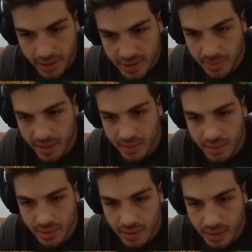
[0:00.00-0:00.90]
Next spin.
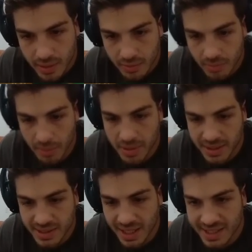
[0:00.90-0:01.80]
Remember,
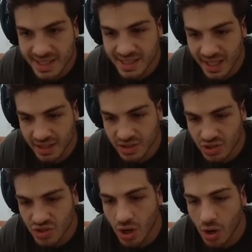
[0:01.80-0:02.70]
this side sticks
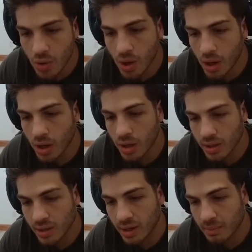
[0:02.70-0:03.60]
so
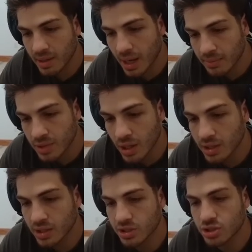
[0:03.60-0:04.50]
hard. I mean, I'm
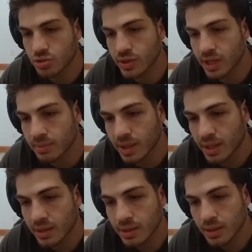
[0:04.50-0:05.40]
talking extremely...